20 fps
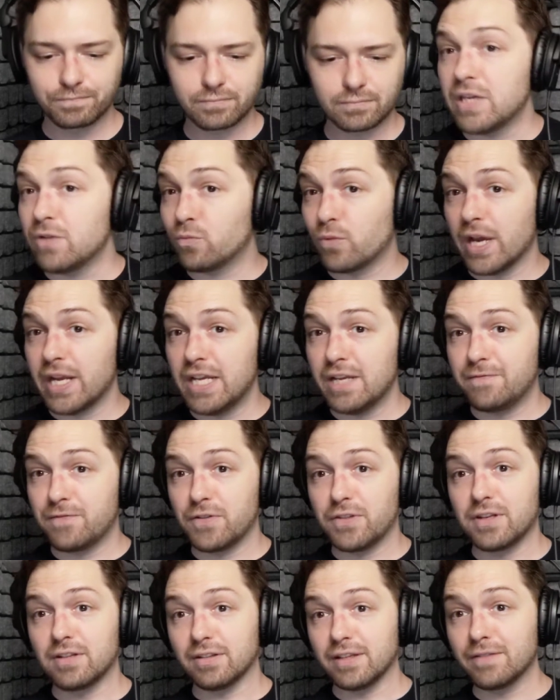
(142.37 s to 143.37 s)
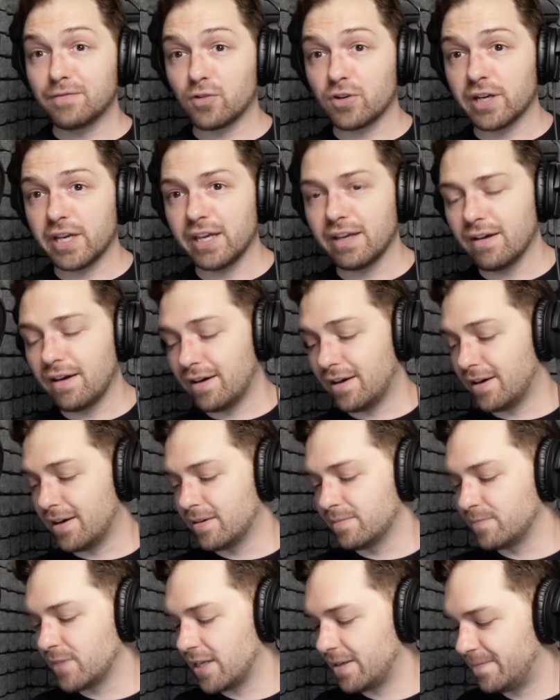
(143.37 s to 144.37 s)
Be ready for the delivery.
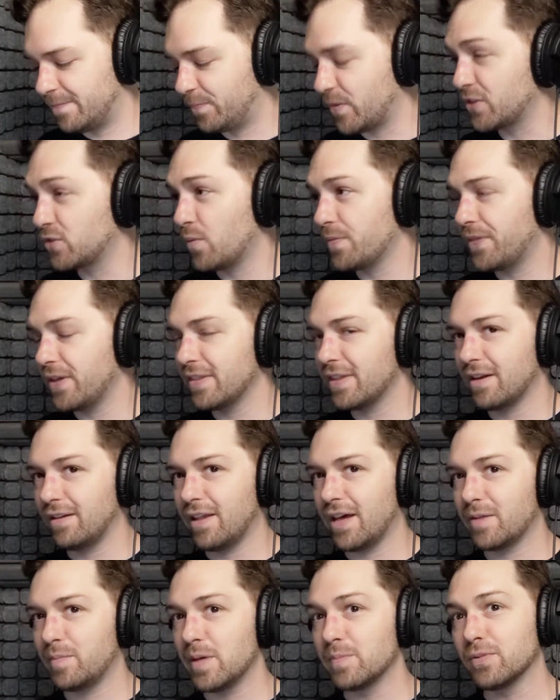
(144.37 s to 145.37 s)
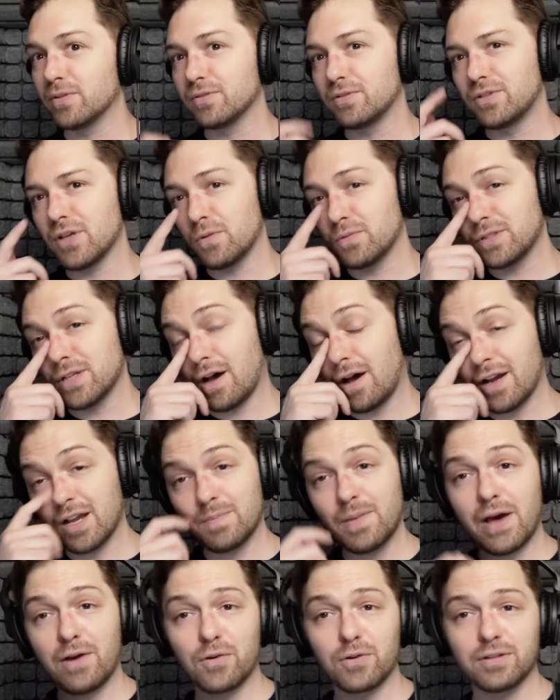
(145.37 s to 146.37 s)
That's one thing that a lot of people don't talk about,